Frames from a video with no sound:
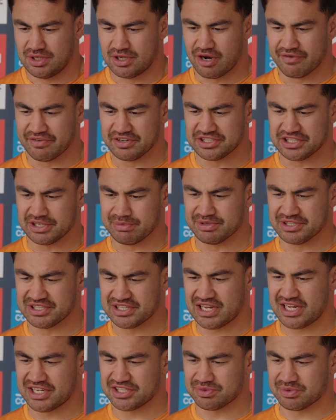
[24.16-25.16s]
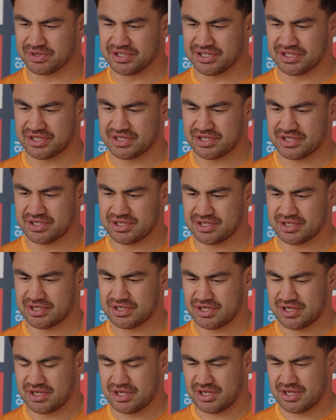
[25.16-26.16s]
Obviously missed last week,
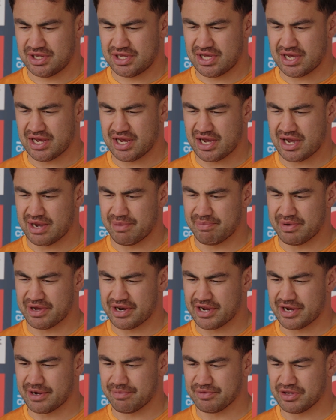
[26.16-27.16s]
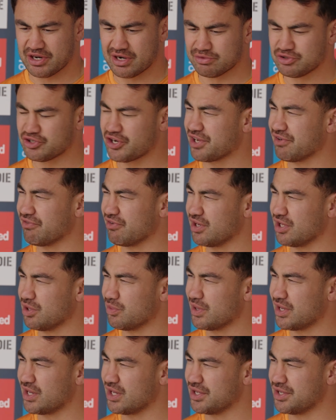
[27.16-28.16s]
but I'm tracking really
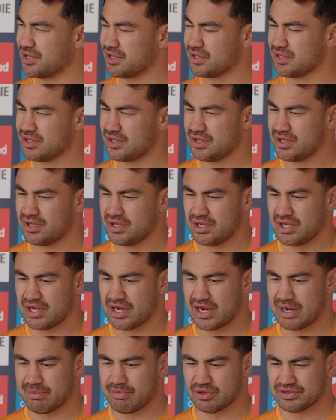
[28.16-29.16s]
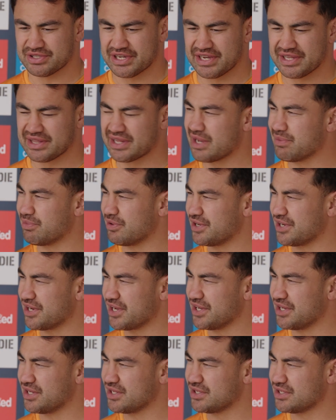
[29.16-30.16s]
well, and I'll take it day by
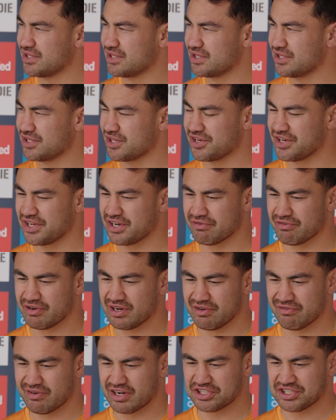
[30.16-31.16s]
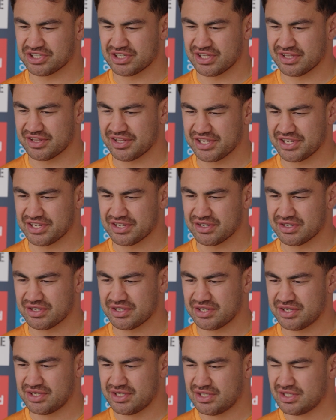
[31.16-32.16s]
day. Don't need to really rush anything, and
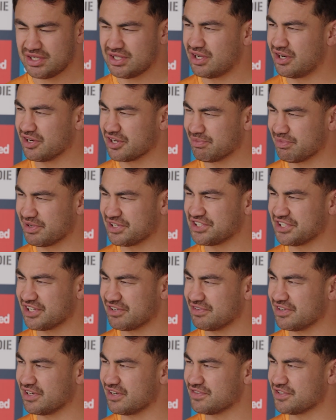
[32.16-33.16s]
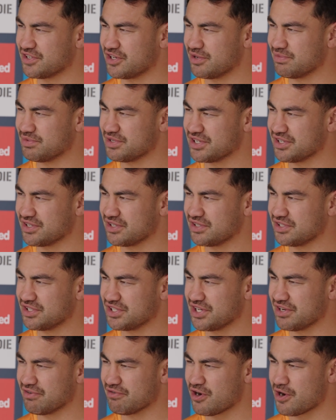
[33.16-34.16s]
I'll give myself enough time to
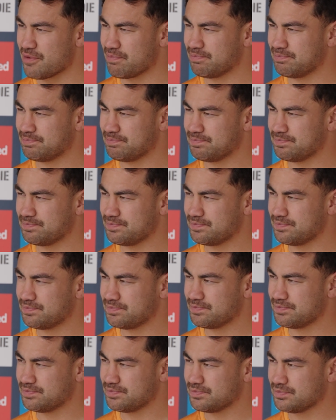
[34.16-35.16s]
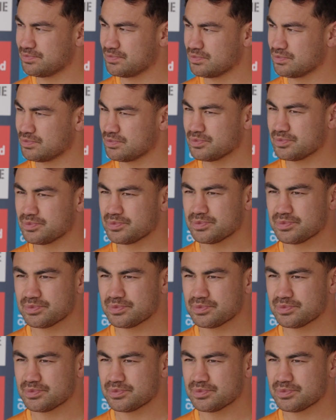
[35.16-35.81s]
get right. Just hang on a second.